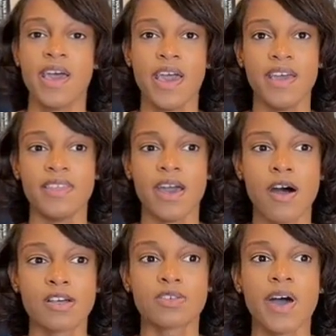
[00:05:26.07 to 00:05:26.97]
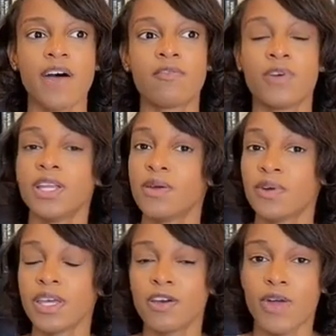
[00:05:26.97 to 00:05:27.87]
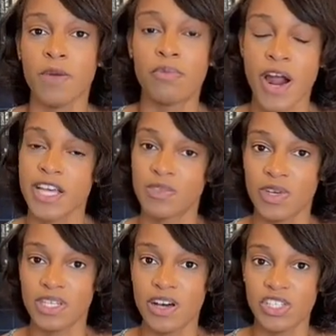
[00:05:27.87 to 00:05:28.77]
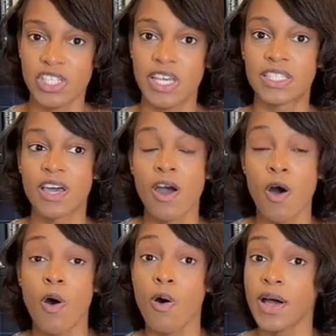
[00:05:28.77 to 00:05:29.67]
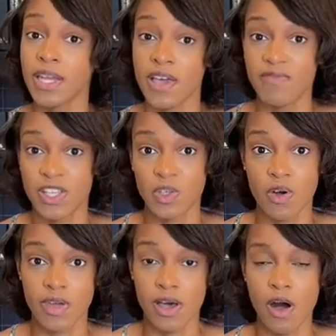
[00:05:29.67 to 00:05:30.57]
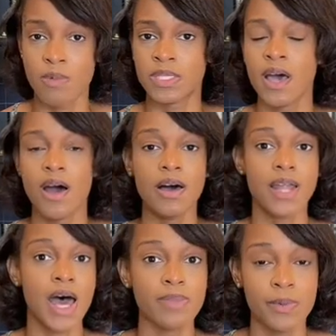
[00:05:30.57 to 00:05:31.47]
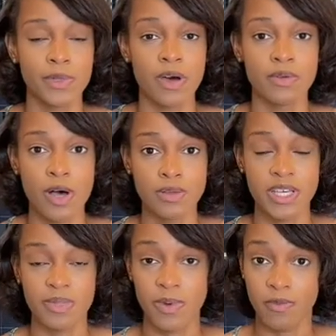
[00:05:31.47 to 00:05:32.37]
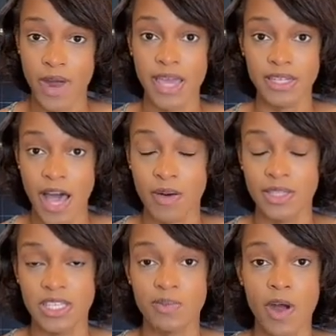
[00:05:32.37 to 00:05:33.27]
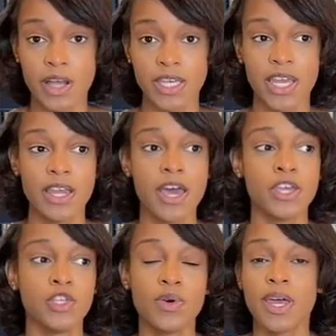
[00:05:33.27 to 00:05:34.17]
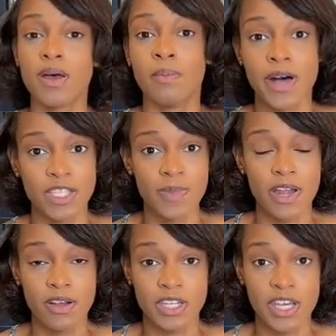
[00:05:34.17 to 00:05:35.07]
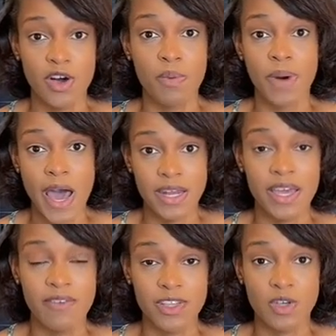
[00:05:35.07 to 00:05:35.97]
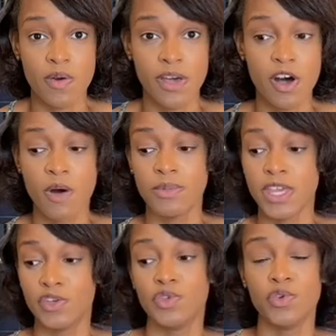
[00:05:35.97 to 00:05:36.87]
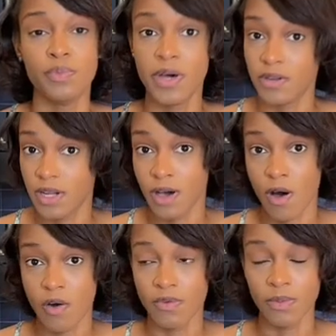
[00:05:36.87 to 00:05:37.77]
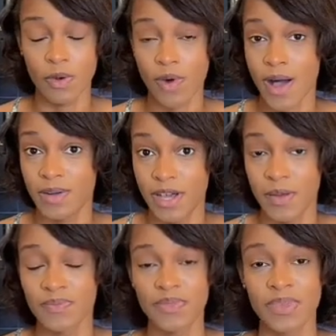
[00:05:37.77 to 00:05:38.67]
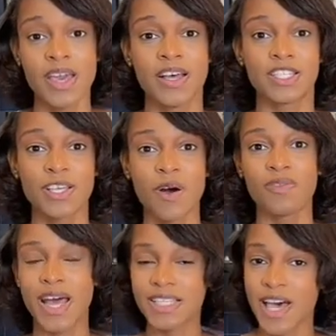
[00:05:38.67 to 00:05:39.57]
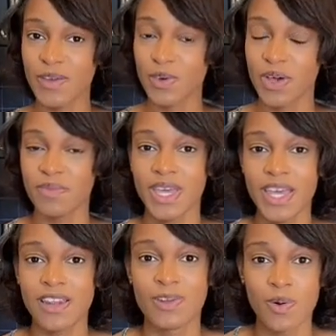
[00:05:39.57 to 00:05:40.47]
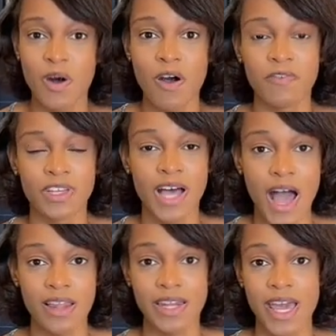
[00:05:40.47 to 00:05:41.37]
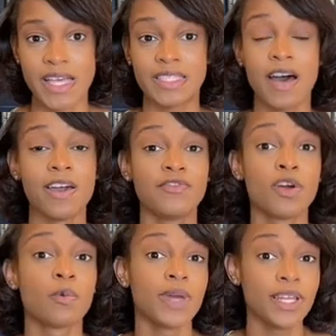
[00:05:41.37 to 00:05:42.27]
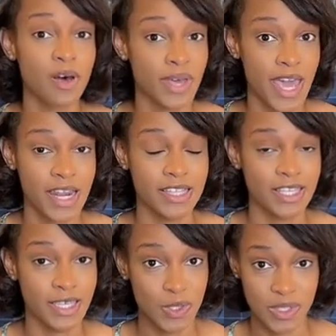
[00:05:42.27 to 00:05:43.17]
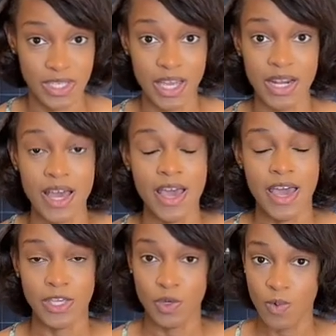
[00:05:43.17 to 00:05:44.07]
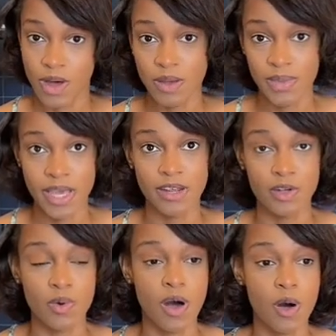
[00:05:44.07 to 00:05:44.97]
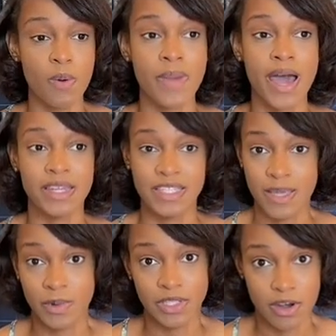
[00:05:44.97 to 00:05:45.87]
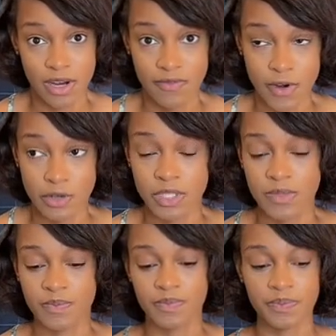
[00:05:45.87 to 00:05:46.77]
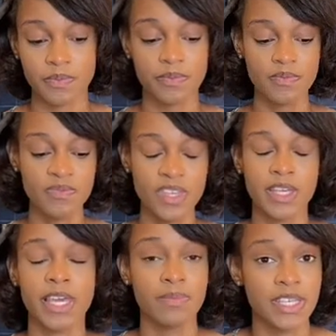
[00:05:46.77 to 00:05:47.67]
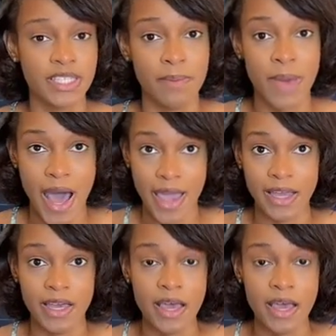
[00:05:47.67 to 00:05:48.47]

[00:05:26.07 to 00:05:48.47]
And they also have really, really great price reductions on inventory homes. A lot of people don't know this, but right now in this market, you get a much better deal buying an inventory home than you do building a home from the ground up. So that's how you could be in a new home for the holidays. Now, if you're relocating to Houston and you want to be in a new home by December 31st, keep this in mind.